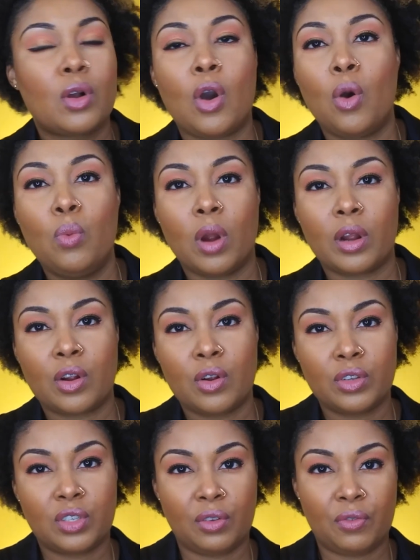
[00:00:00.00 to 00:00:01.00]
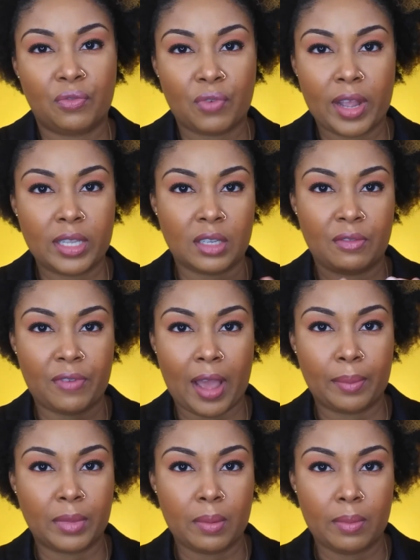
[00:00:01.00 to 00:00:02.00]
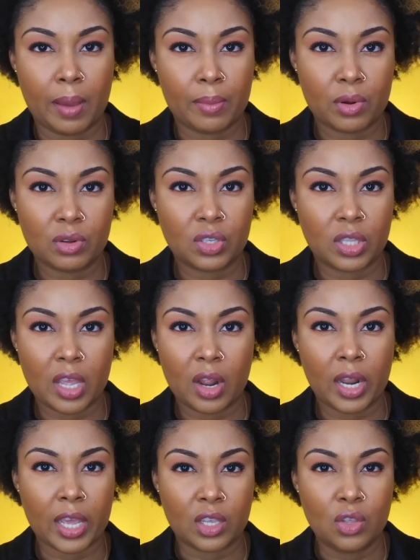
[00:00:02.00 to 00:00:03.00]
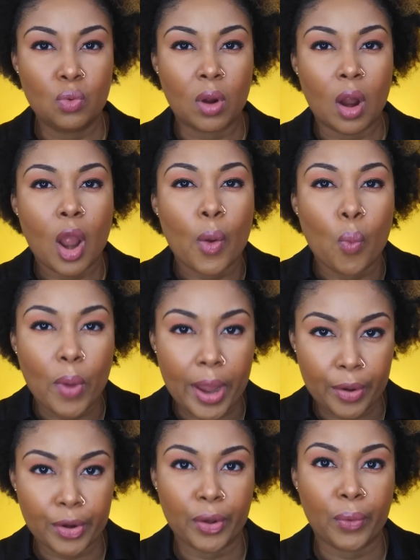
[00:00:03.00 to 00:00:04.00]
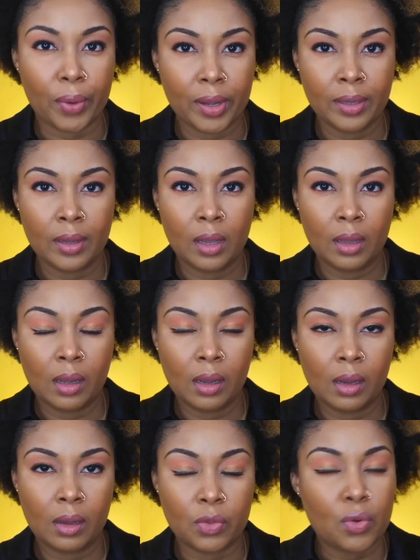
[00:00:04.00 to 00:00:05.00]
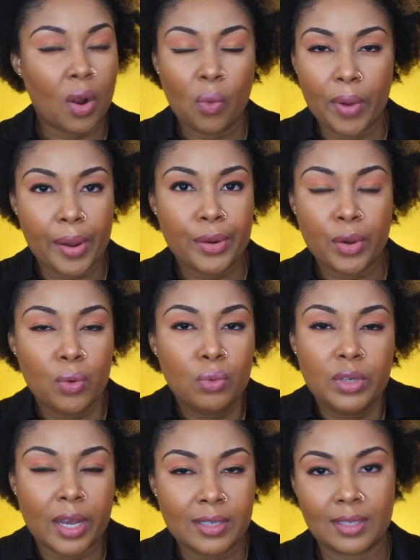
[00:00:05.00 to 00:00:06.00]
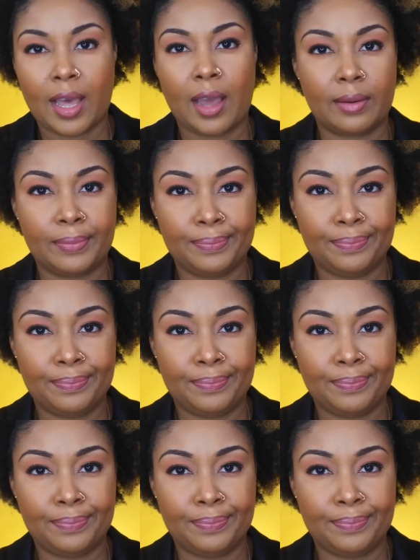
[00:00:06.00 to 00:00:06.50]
co-workers and friends and family members, they're like, you are a weirdo. You are a weirdo. Who does that?